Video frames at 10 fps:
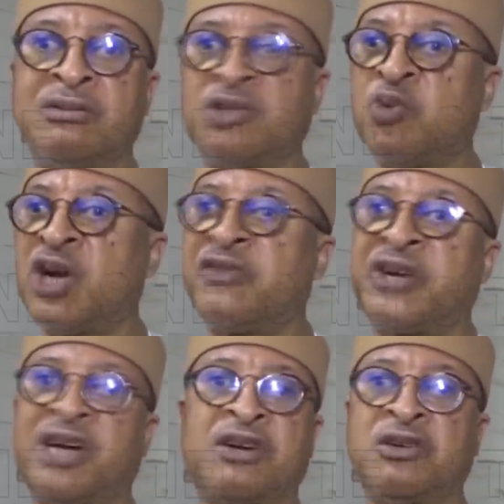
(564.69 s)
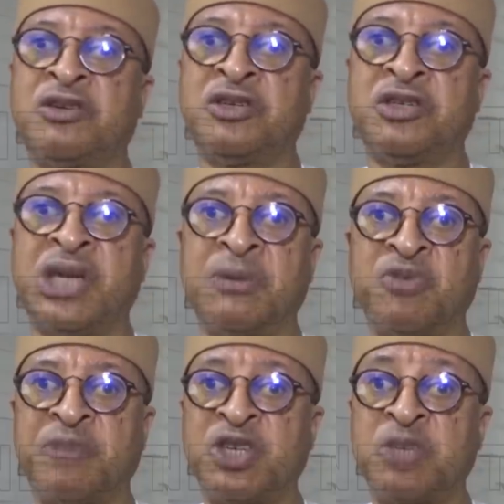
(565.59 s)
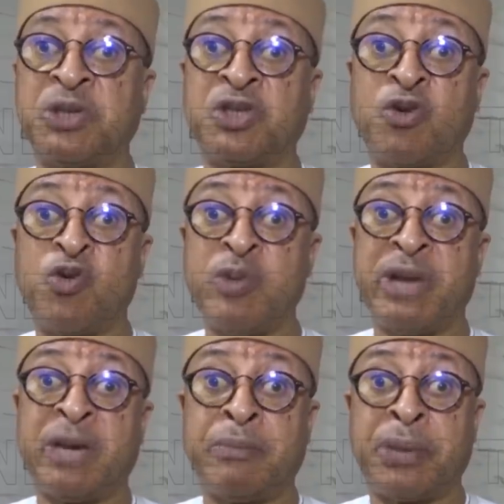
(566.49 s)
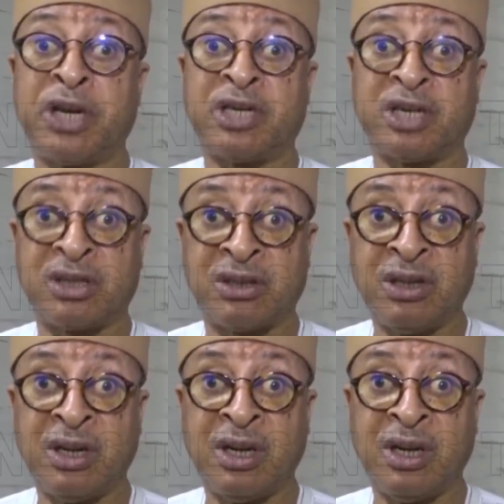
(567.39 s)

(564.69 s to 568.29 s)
small African countries in terms of participation of women in politics.